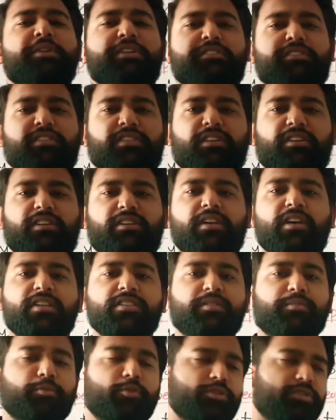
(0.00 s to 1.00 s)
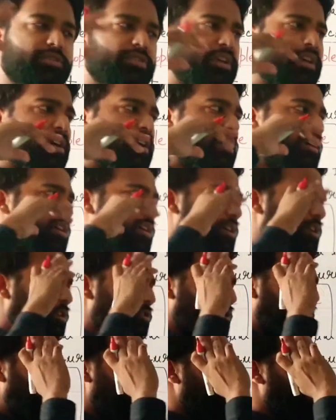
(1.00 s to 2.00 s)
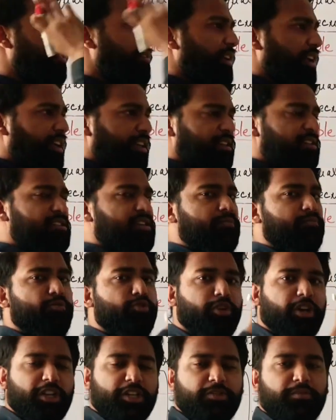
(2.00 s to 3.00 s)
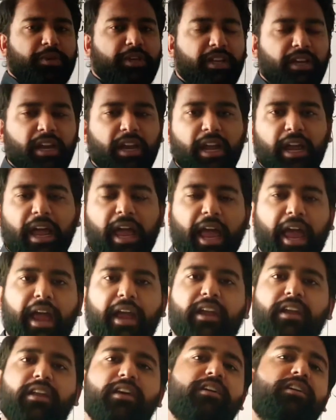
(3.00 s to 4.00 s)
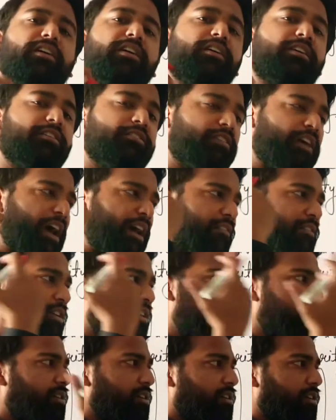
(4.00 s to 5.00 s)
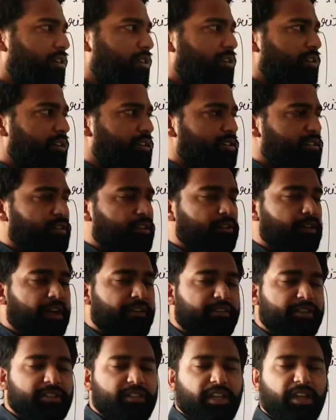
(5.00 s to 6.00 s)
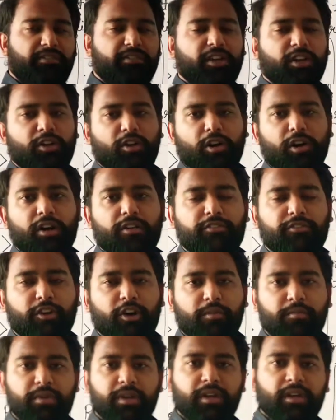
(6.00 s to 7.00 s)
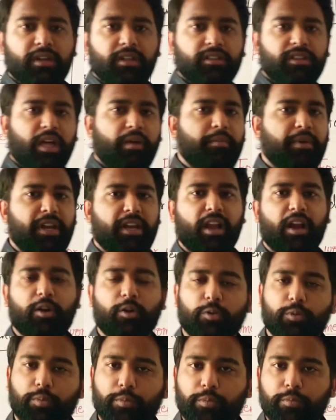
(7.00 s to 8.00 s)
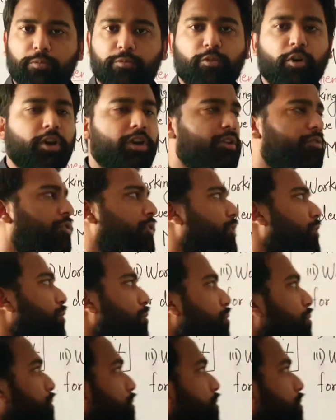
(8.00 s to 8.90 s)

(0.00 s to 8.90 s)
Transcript: each other. Suppose you are living in Jammu Kashmir and you have received a call from Tamil Nadu. What you will do?